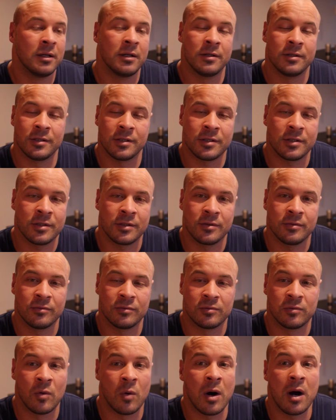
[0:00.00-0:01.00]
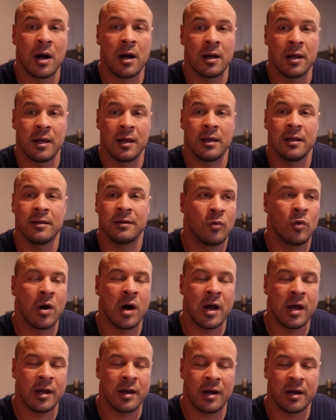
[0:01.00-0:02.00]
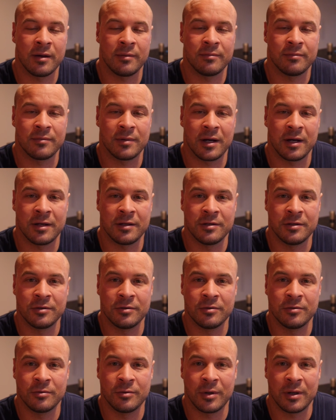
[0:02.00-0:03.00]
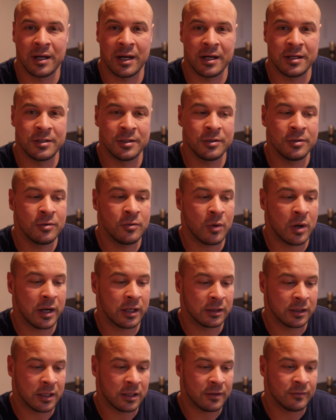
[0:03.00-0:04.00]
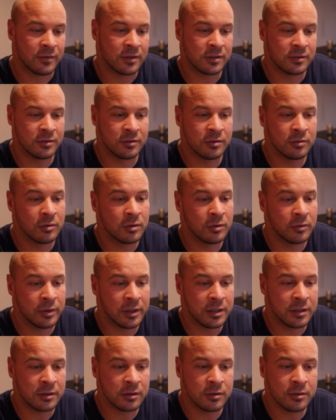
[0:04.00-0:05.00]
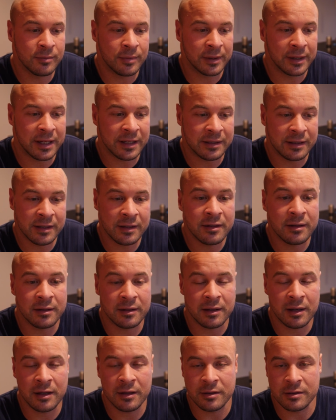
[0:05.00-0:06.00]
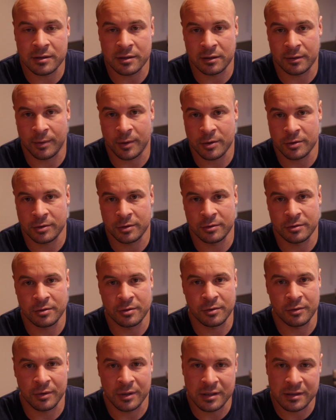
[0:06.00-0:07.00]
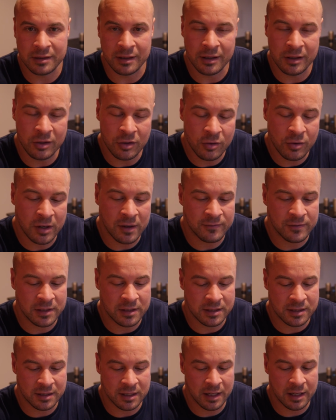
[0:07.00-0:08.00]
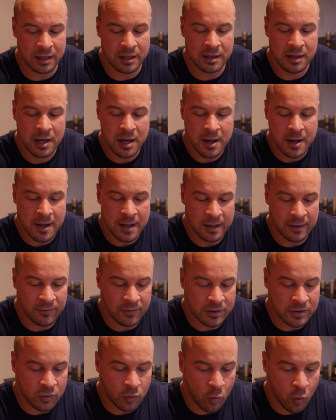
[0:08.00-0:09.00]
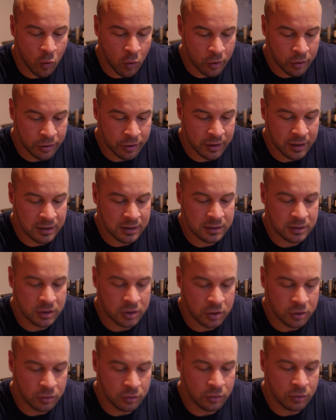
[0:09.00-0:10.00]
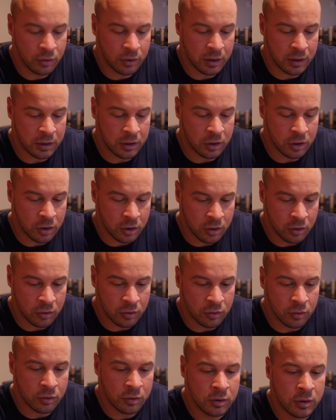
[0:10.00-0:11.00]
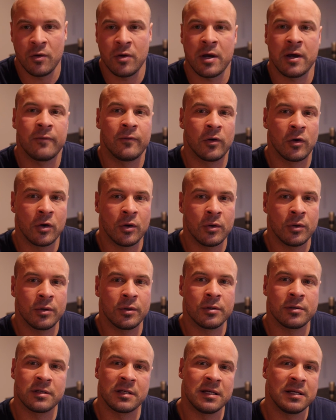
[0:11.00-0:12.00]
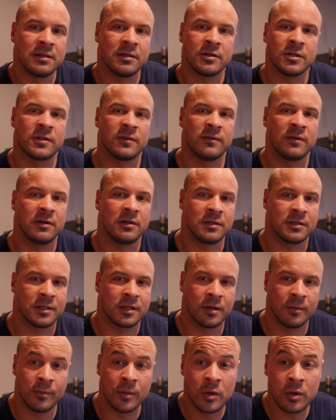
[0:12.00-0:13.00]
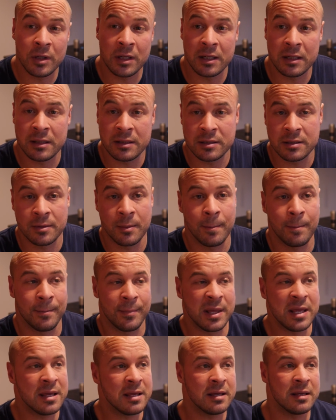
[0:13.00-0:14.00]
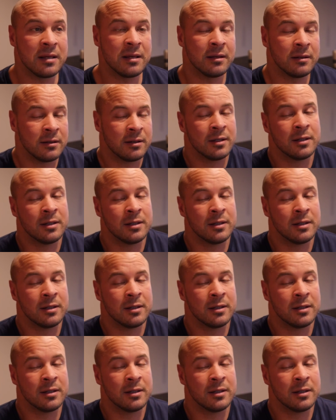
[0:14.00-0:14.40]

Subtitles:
just why I do what I do, why a lot of us do what we do. But at the end of the day, this is a personal choice that you have to decide if it's worth it to you. You have goals in this fitness community to be,